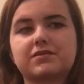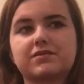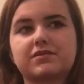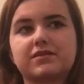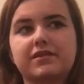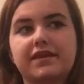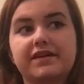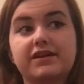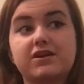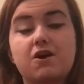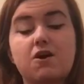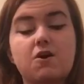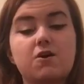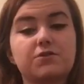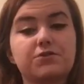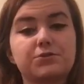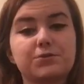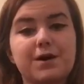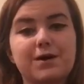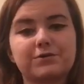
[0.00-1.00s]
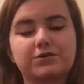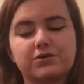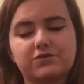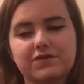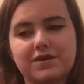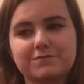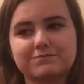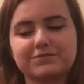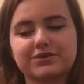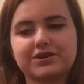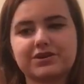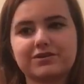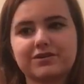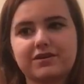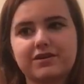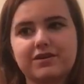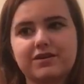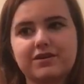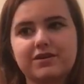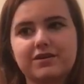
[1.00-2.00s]
like all throughout November.
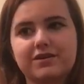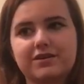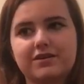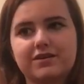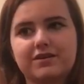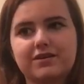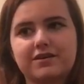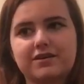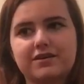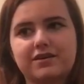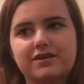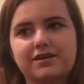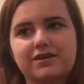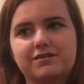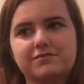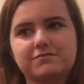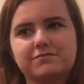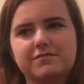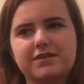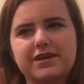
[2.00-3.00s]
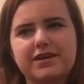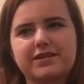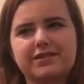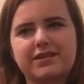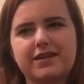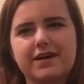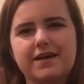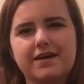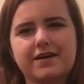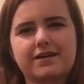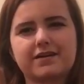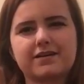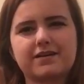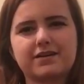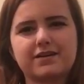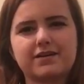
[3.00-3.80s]
And like,